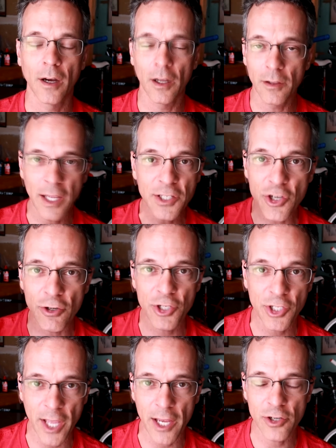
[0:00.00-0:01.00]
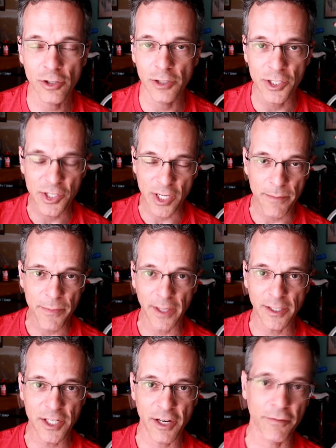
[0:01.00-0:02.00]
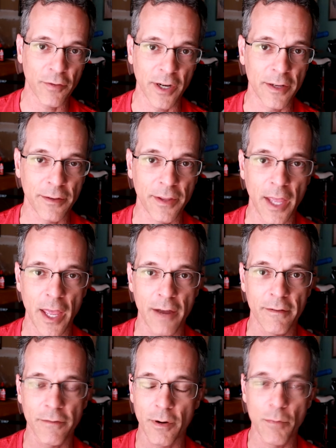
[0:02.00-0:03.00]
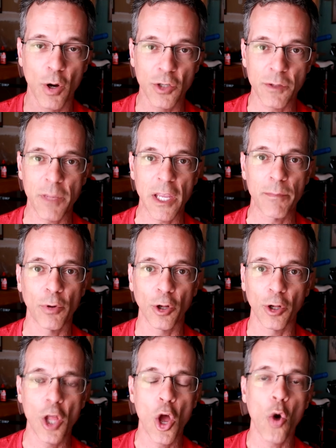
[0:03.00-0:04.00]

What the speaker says: unless your schedule is something different than for most people,